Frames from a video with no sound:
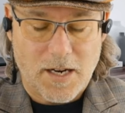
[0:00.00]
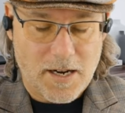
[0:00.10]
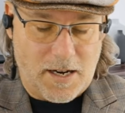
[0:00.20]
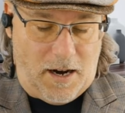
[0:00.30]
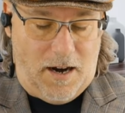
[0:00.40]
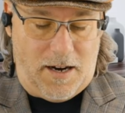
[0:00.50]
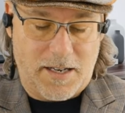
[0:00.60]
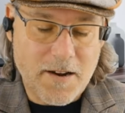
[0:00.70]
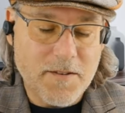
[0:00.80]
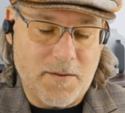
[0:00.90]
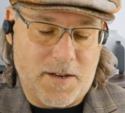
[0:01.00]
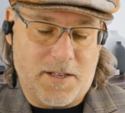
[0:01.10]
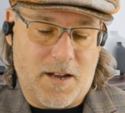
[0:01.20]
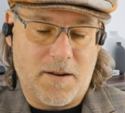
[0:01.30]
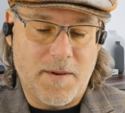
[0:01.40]
I, I definitely want
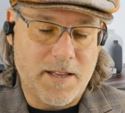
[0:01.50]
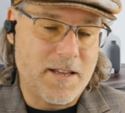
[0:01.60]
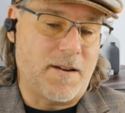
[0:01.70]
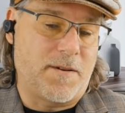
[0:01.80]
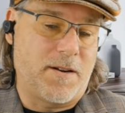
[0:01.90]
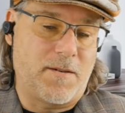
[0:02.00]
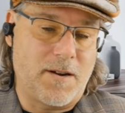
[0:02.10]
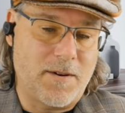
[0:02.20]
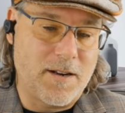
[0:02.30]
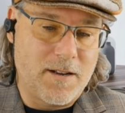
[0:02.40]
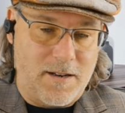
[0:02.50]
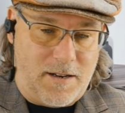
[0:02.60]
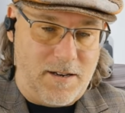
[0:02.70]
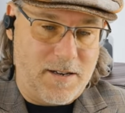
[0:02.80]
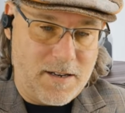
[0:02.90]
to talk about that, but I, I want to
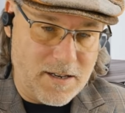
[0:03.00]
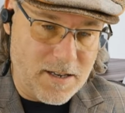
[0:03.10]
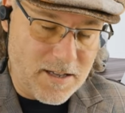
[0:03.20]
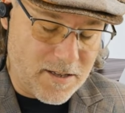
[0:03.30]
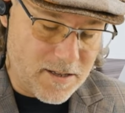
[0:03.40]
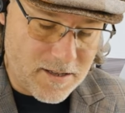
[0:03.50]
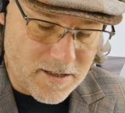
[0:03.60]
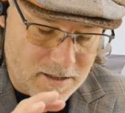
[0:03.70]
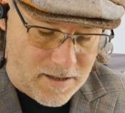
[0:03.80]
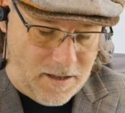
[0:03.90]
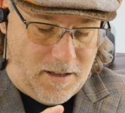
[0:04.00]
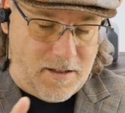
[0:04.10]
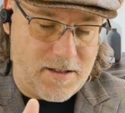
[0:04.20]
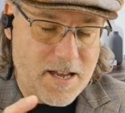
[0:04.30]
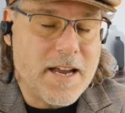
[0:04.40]
at least
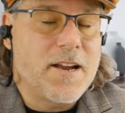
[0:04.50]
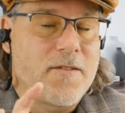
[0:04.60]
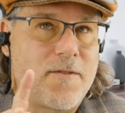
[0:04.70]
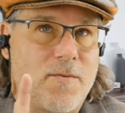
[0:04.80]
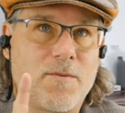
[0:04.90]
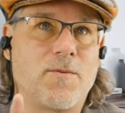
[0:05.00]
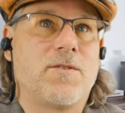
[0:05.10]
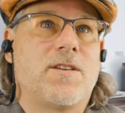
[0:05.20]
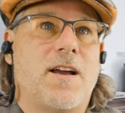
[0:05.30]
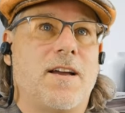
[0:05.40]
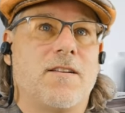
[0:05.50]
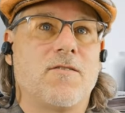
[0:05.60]
stay here for one more second.